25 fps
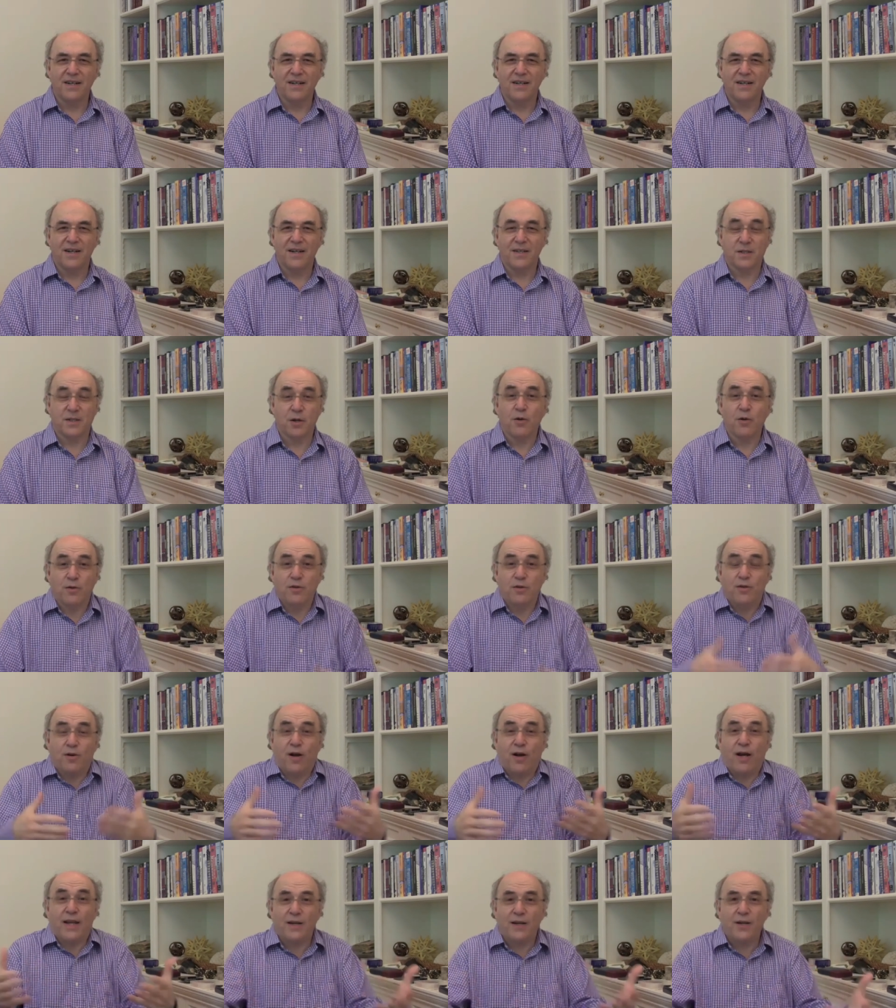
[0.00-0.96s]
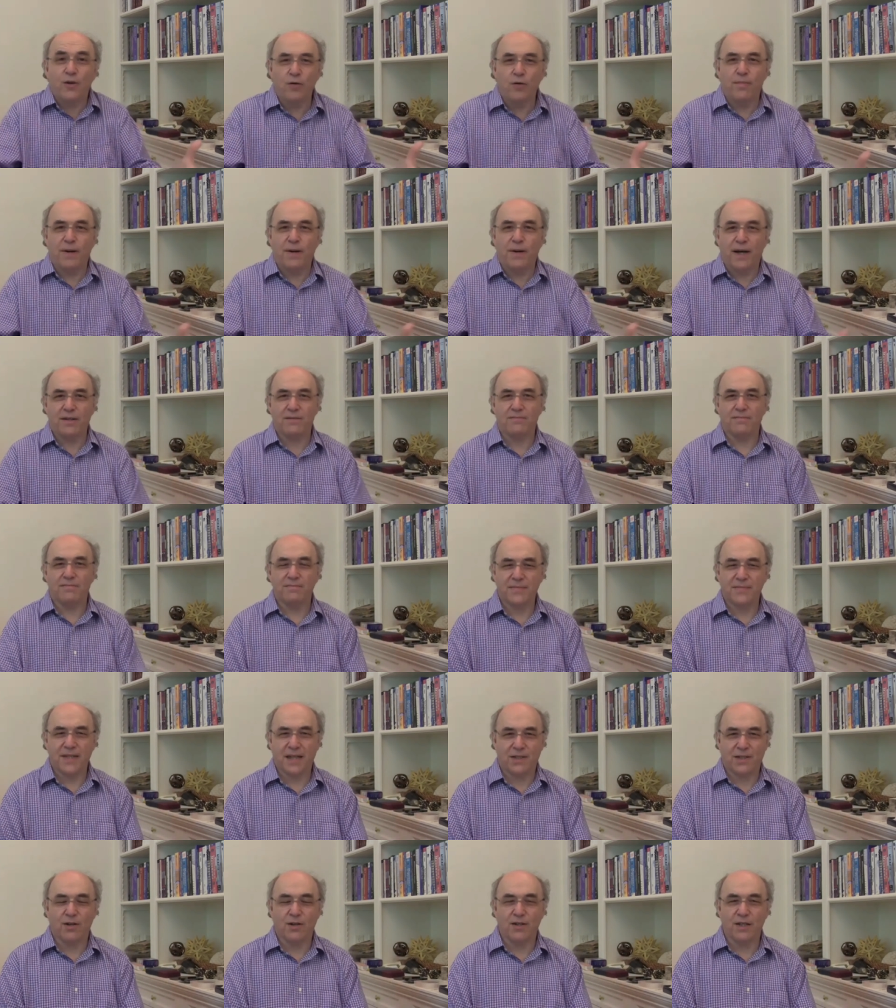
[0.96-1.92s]
and so, you know, I knew about
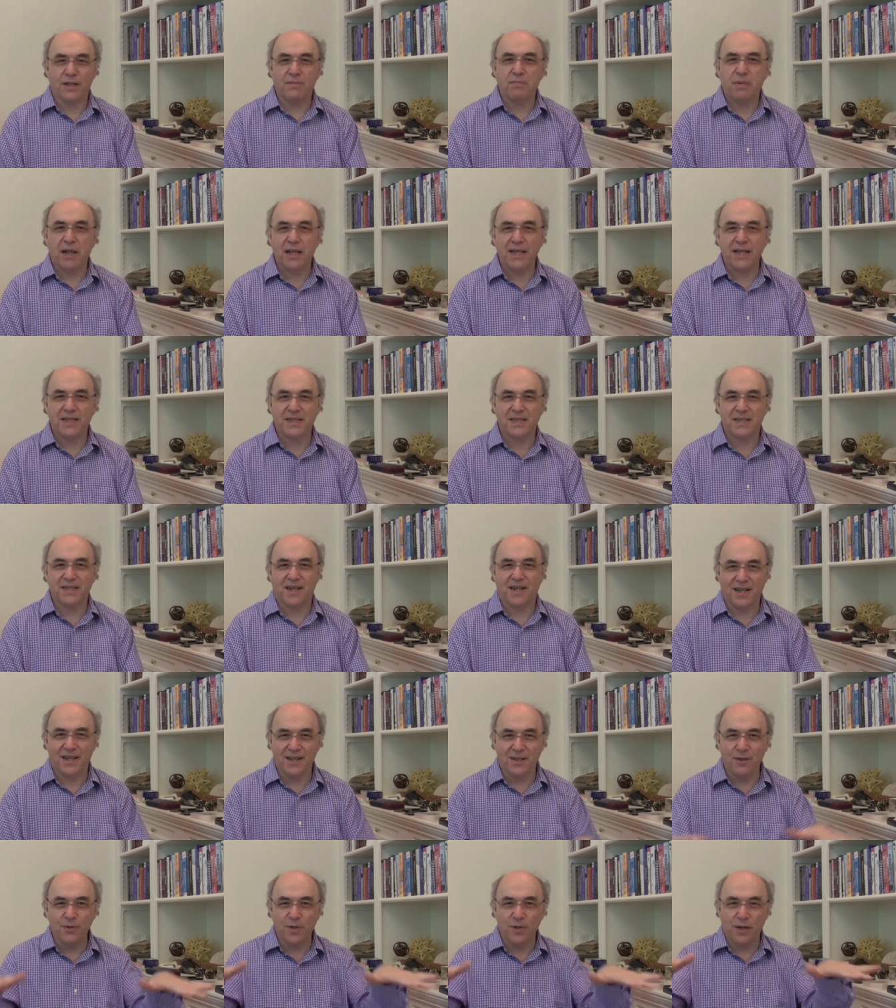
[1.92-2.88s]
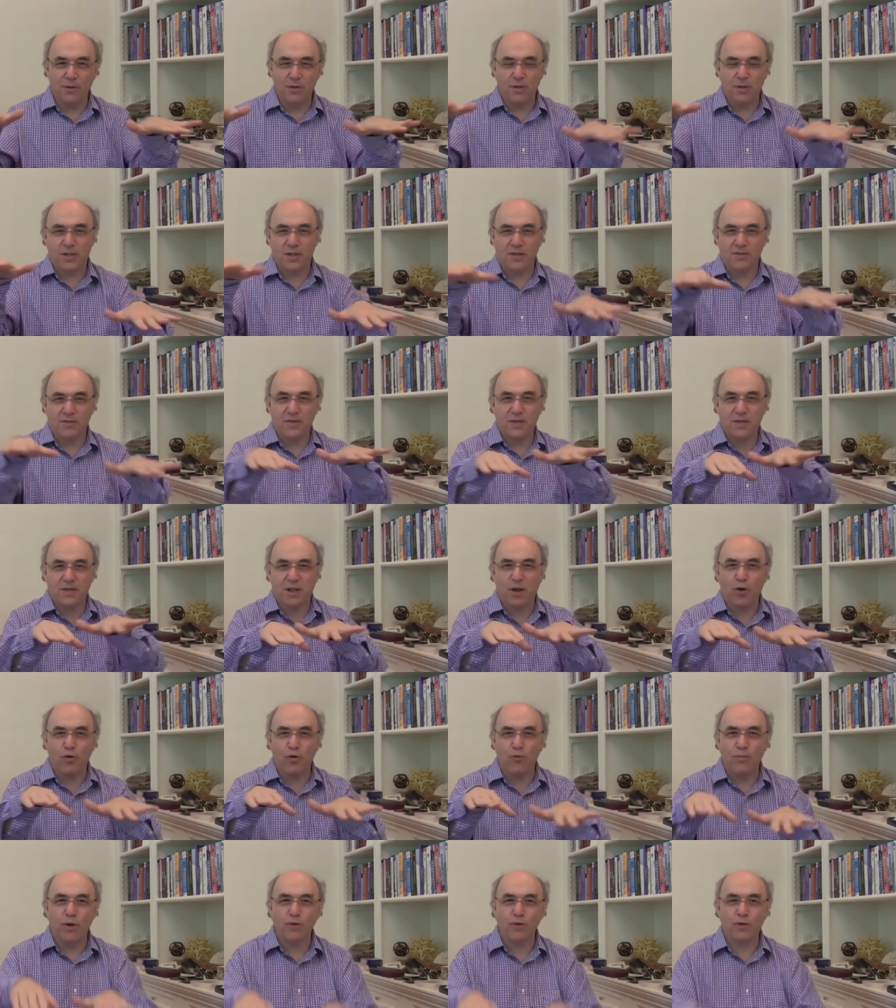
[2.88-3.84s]
tectonic plates, and I knew there was sort of
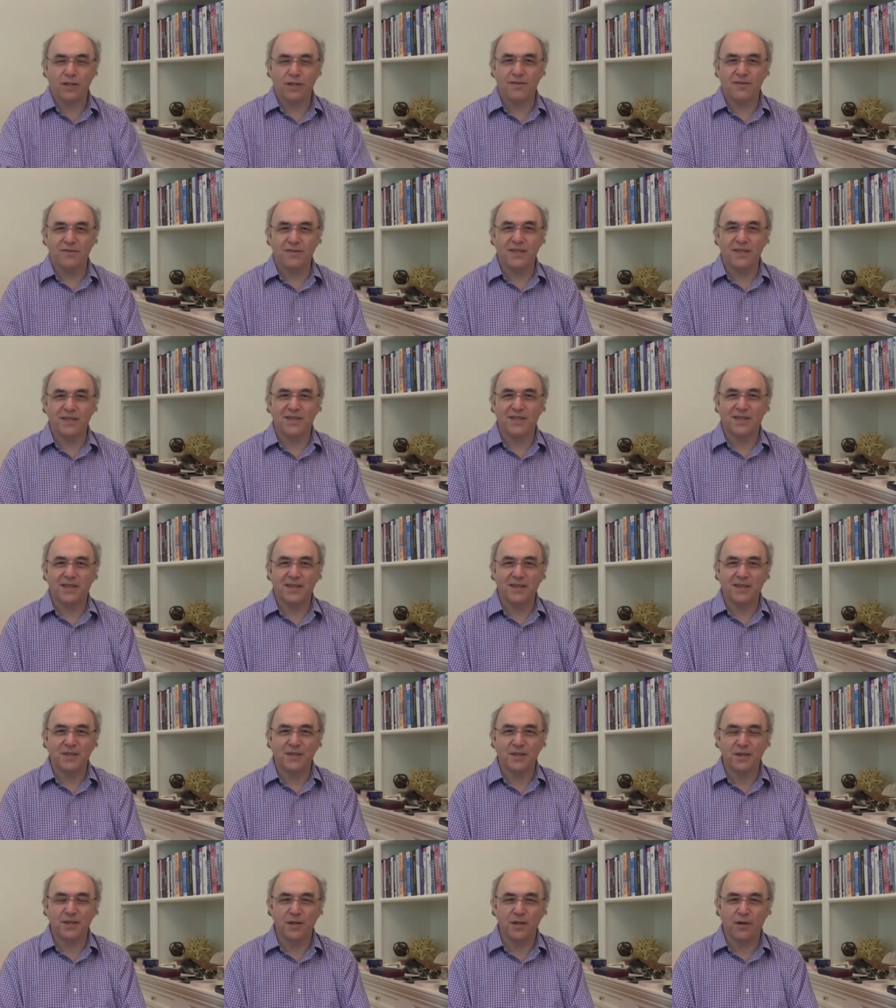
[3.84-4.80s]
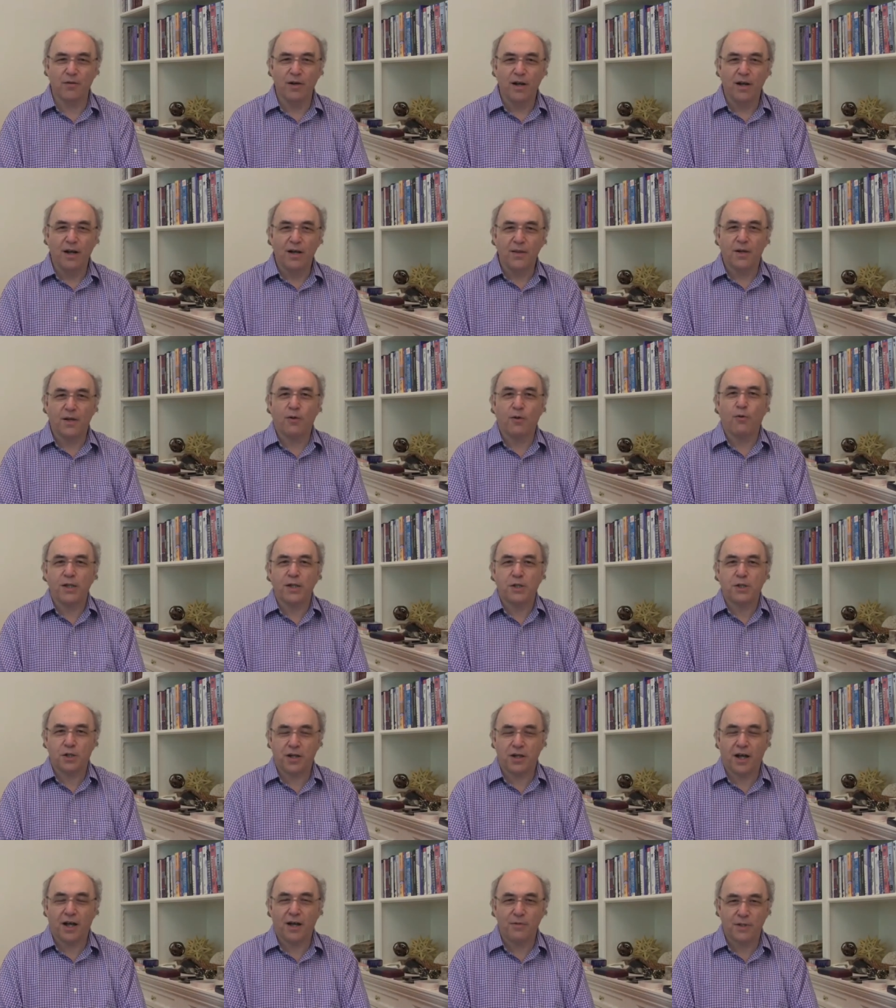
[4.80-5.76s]
slow motion of these things. And so the
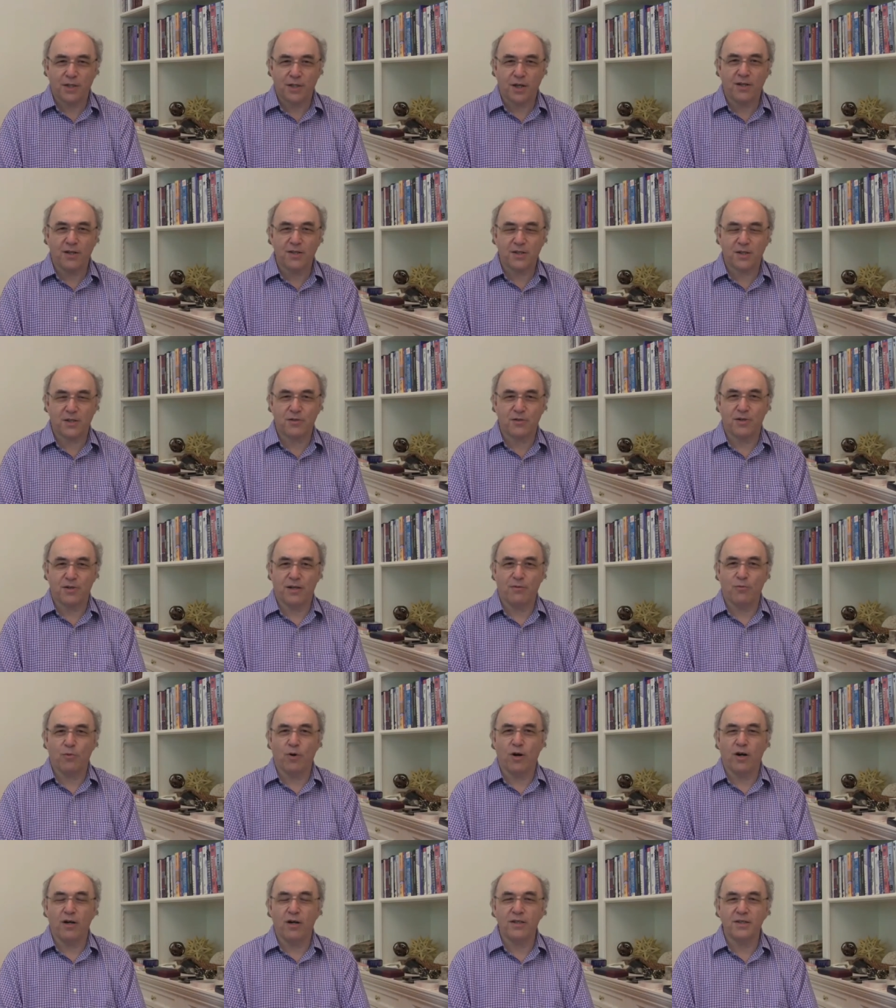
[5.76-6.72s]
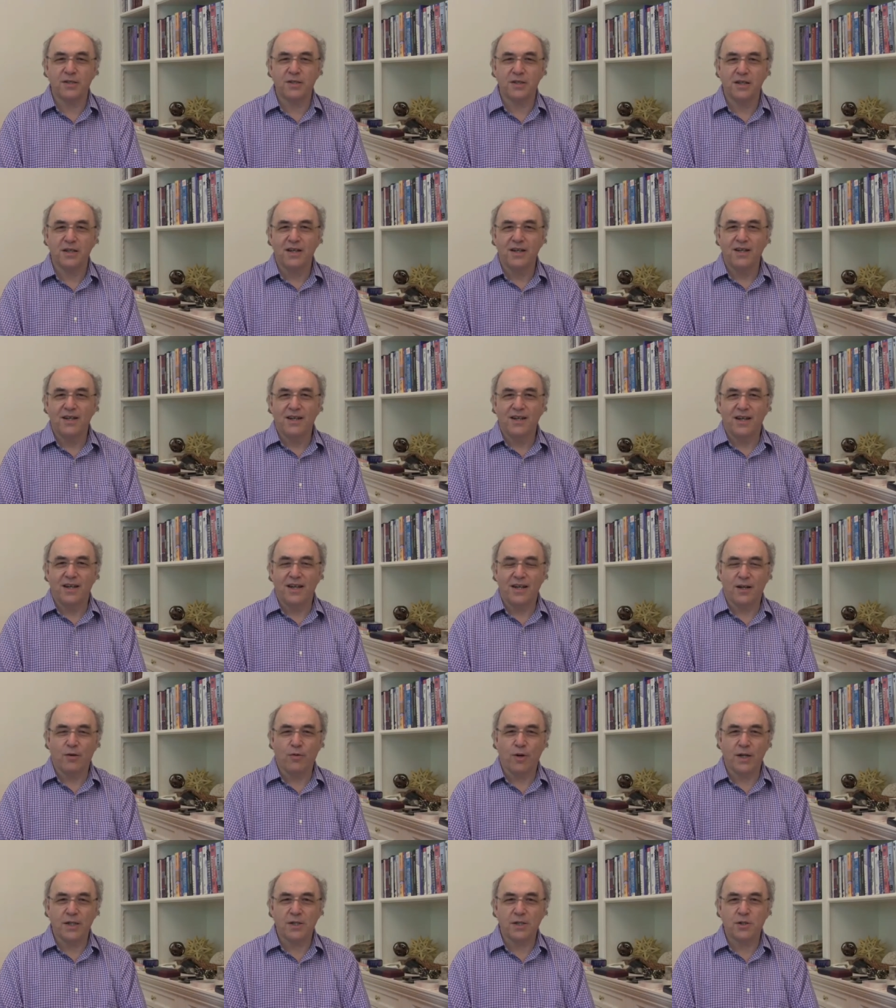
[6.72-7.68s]
question I was answering was a
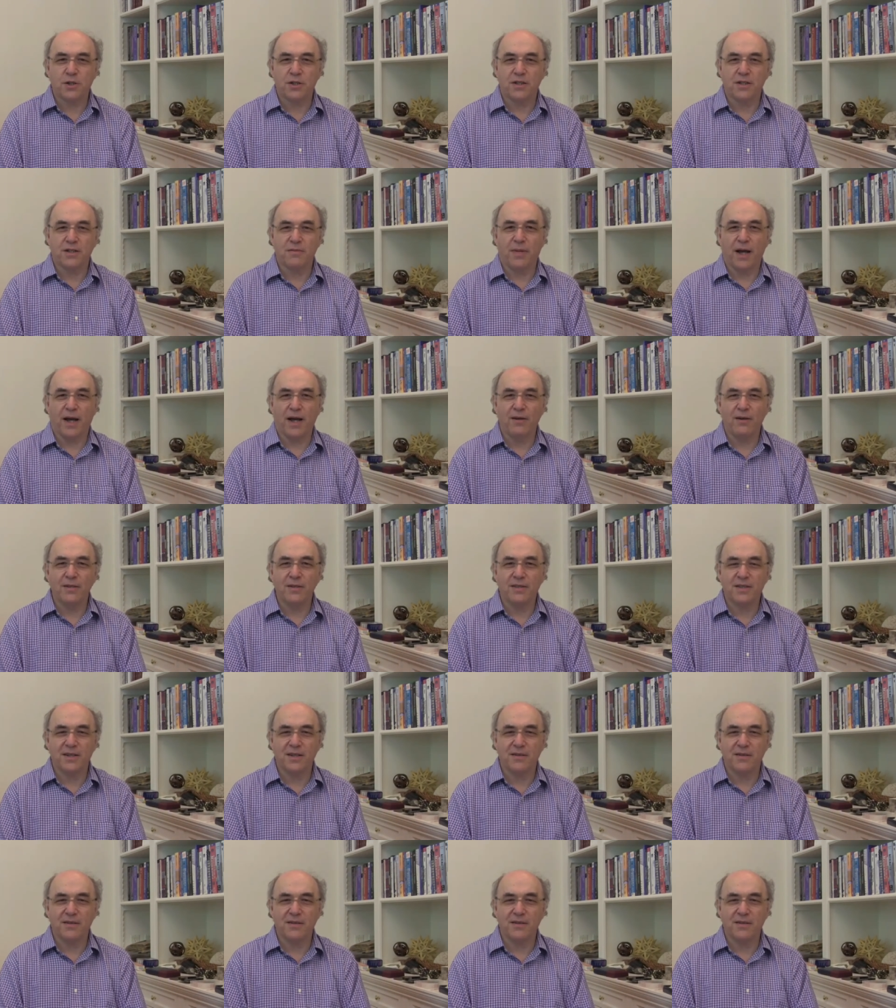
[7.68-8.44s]
question about